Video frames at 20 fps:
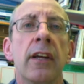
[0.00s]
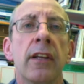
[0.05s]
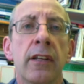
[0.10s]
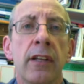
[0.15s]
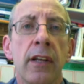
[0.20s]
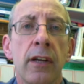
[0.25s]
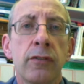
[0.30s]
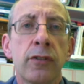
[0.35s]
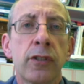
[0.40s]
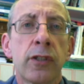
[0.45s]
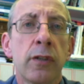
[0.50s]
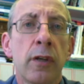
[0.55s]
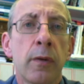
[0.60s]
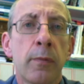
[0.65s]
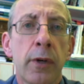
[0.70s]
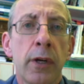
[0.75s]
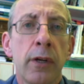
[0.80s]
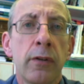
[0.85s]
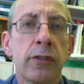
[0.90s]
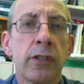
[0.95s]
Those two
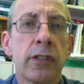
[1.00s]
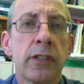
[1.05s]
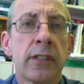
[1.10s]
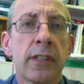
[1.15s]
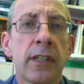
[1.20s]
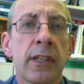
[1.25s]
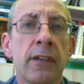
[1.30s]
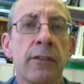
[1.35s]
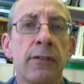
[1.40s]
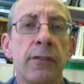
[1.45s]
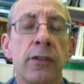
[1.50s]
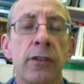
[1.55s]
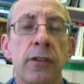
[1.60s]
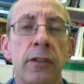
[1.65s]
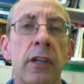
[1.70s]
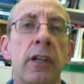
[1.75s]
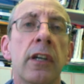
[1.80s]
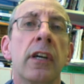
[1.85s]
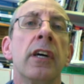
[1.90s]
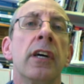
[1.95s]
approaches, therefore,
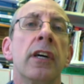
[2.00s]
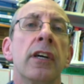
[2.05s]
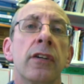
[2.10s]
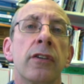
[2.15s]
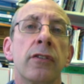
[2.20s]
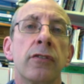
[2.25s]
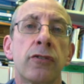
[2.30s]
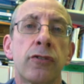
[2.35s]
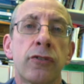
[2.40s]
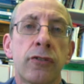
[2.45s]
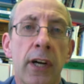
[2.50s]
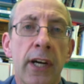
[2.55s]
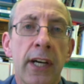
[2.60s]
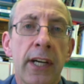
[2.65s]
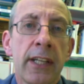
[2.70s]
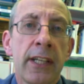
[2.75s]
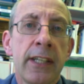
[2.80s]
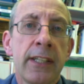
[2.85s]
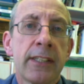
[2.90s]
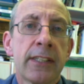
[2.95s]

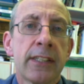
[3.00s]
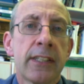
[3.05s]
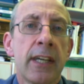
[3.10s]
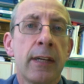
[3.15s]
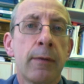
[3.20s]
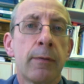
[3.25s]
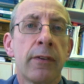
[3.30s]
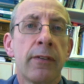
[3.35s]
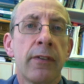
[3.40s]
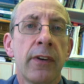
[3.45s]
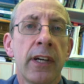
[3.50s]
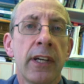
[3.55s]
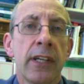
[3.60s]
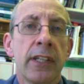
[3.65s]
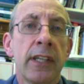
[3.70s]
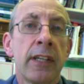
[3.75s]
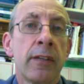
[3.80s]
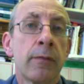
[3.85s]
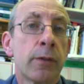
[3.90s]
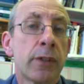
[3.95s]
trial in the state
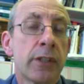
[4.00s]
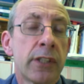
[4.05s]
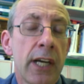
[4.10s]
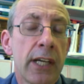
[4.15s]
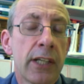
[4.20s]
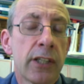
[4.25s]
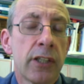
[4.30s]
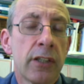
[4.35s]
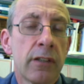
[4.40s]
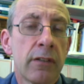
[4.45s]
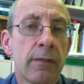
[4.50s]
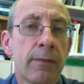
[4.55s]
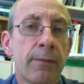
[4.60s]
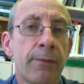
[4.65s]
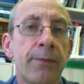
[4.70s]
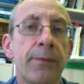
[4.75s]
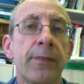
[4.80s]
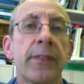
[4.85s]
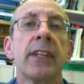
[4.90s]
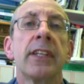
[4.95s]
providing protection,
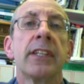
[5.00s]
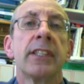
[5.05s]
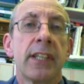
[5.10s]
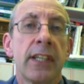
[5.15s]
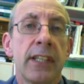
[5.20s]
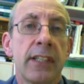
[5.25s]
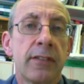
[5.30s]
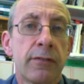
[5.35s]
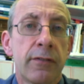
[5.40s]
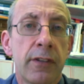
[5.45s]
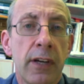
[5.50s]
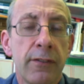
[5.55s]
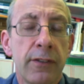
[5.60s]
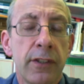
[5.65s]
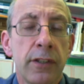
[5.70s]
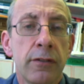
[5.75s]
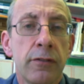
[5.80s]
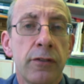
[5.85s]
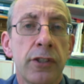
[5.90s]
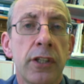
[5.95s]
state of
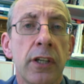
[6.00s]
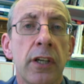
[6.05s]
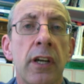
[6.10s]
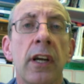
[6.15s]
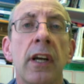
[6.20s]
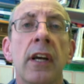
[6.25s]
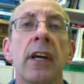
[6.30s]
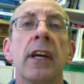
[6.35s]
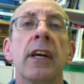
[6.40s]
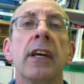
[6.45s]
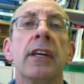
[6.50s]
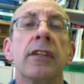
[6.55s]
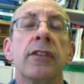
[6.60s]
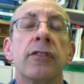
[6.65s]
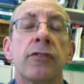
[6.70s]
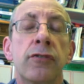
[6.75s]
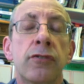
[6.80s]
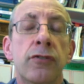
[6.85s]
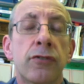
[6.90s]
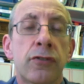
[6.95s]
refuge,
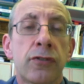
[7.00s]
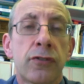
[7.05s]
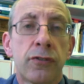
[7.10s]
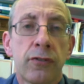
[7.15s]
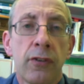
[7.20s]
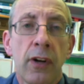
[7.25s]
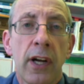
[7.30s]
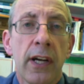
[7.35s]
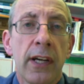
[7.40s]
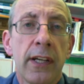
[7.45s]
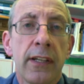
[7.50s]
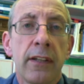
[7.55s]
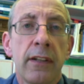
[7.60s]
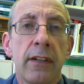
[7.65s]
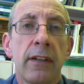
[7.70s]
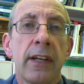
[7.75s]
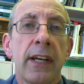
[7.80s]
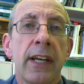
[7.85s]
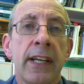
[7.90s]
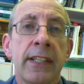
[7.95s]

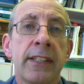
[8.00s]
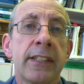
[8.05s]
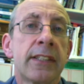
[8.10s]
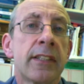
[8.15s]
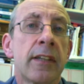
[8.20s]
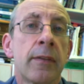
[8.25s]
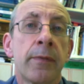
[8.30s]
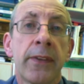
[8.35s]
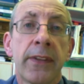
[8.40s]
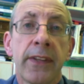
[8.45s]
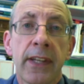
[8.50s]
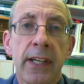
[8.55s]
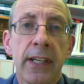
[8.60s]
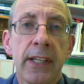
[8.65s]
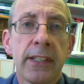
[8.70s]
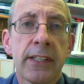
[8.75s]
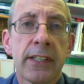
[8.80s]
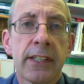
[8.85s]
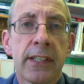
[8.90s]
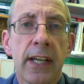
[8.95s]
trial in some
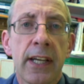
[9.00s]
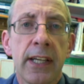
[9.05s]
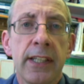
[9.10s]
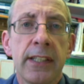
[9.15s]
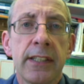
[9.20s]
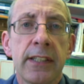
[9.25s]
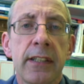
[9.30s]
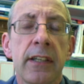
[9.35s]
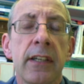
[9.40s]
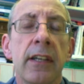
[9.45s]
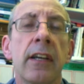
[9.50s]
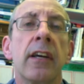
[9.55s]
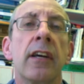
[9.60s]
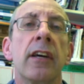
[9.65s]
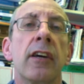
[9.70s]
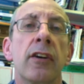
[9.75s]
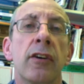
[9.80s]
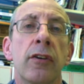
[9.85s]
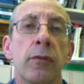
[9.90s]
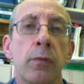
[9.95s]
third state
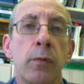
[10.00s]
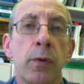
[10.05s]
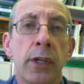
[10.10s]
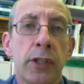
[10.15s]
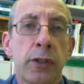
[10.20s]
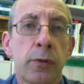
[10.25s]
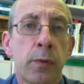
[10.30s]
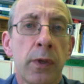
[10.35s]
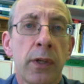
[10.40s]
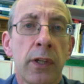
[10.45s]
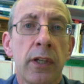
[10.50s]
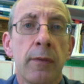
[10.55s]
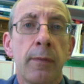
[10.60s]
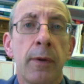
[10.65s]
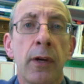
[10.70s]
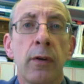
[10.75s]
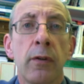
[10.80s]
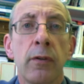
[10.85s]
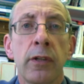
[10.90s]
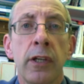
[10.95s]
which will
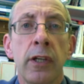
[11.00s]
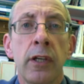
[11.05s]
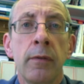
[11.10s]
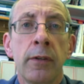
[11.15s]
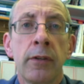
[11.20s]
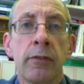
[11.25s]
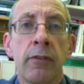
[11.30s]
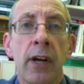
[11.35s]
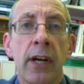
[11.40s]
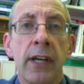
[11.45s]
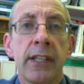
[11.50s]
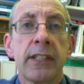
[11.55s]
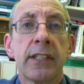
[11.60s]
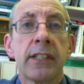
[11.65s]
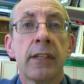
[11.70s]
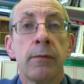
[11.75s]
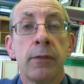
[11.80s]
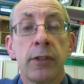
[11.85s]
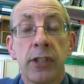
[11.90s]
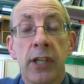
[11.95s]
uphold human
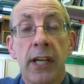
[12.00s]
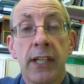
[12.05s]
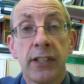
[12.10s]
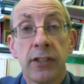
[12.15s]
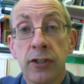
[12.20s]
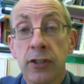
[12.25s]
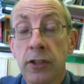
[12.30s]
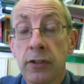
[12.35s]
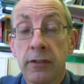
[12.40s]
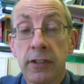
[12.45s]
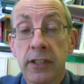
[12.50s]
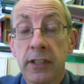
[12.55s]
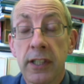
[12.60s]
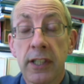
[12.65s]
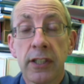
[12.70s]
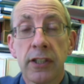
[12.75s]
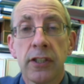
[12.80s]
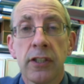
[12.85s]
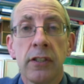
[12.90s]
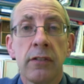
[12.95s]
rights and which has
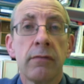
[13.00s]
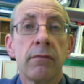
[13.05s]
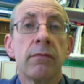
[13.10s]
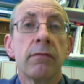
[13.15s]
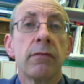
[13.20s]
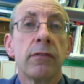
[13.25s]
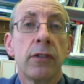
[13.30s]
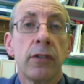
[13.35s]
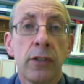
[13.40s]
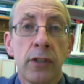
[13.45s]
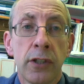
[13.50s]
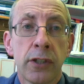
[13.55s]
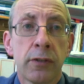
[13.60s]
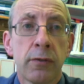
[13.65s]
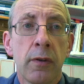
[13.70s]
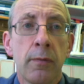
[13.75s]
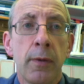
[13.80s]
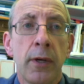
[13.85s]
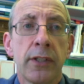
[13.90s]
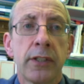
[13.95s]
jurisdiction, also
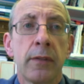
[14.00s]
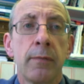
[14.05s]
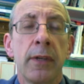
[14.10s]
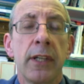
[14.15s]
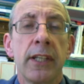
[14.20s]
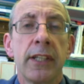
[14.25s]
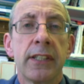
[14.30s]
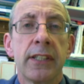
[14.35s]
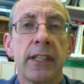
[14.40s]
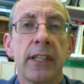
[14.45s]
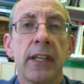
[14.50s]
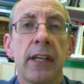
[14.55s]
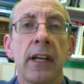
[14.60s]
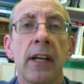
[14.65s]
a possibility.